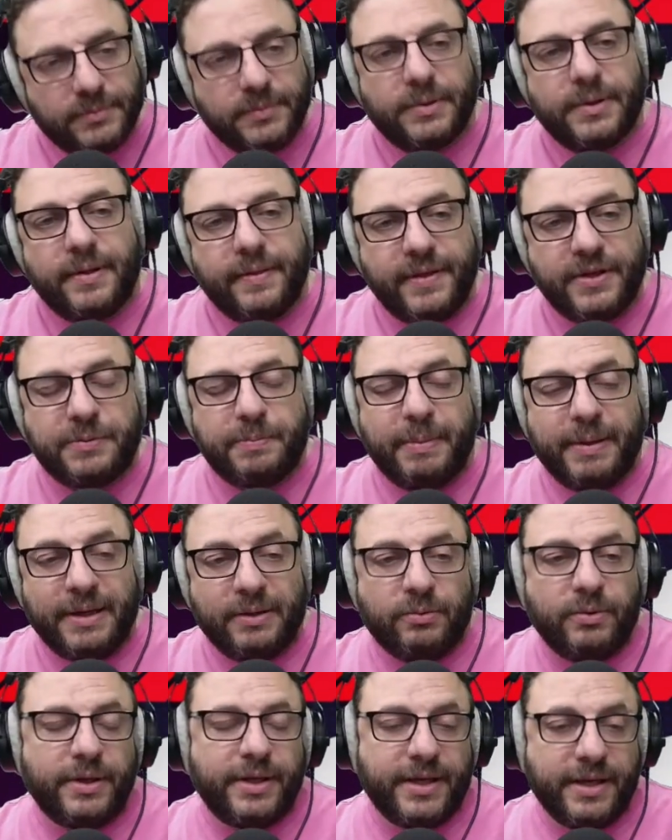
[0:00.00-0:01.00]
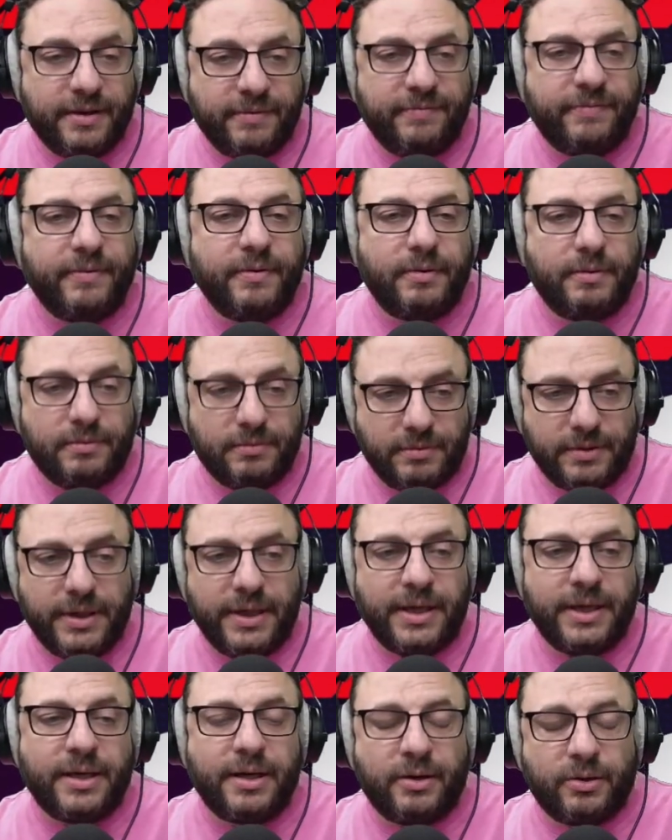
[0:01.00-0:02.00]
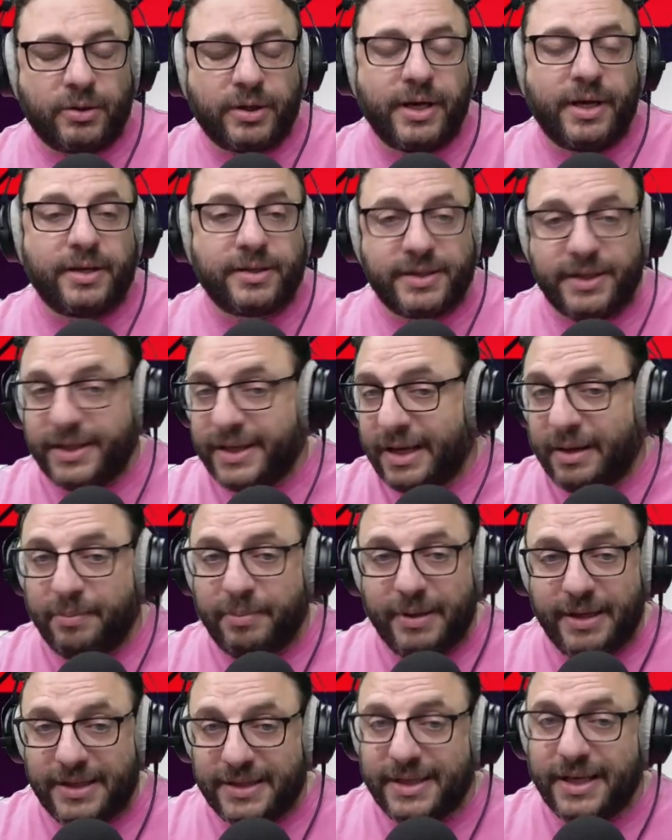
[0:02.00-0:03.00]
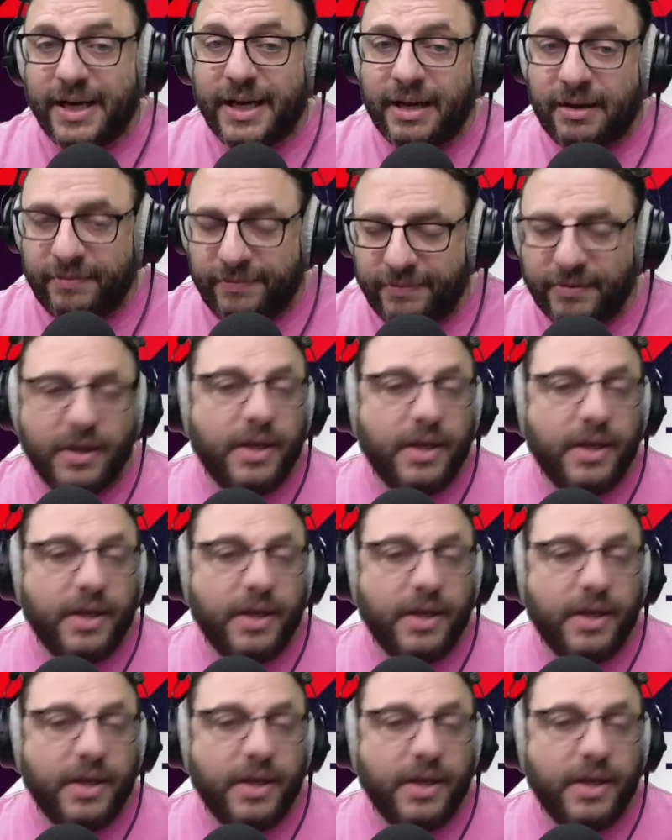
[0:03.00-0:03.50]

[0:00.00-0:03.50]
The speed we have in our car setup is enough.